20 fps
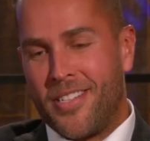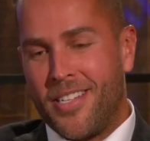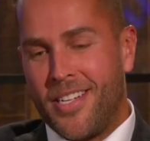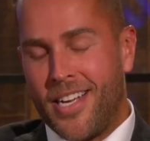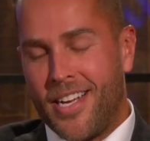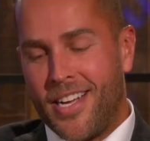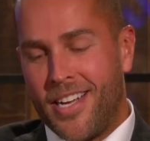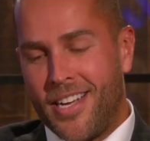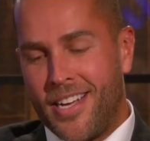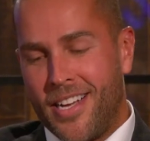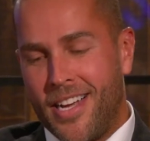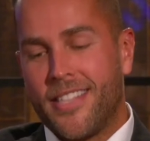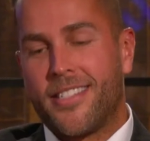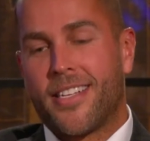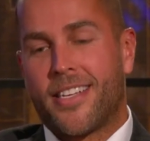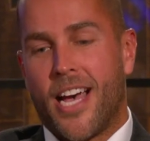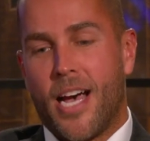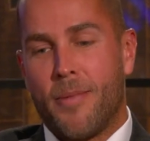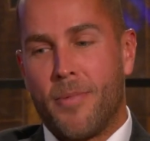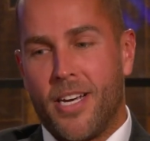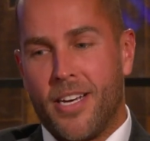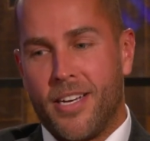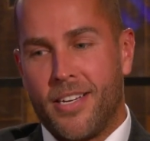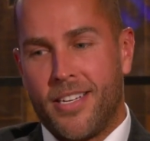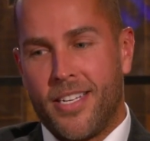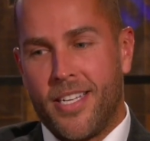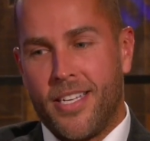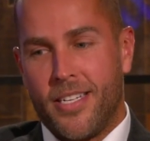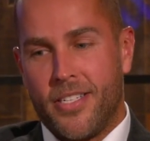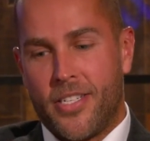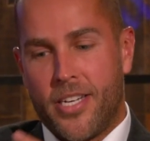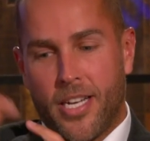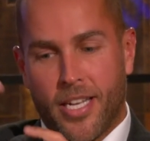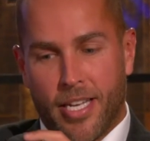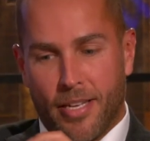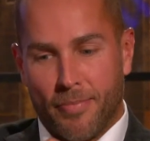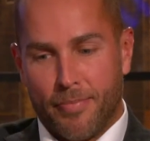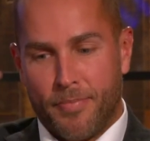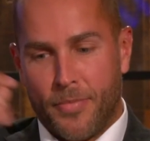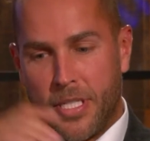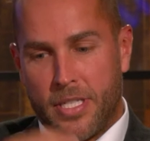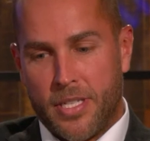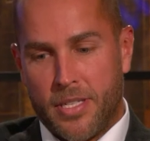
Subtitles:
in Atacama in Chile. It's